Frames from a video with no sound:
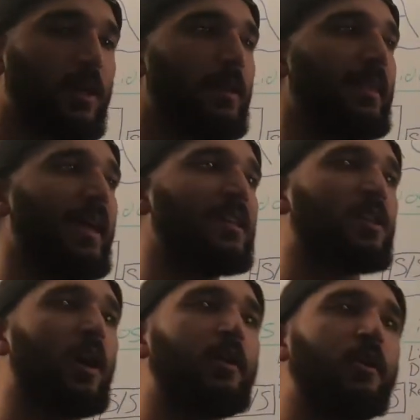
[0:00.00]
that is
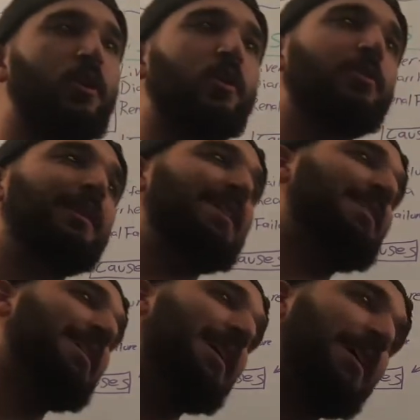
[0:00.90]
under, let's
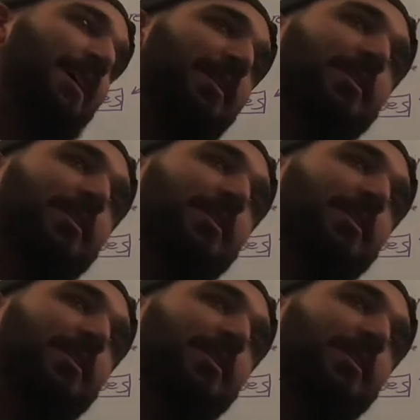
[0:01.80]
say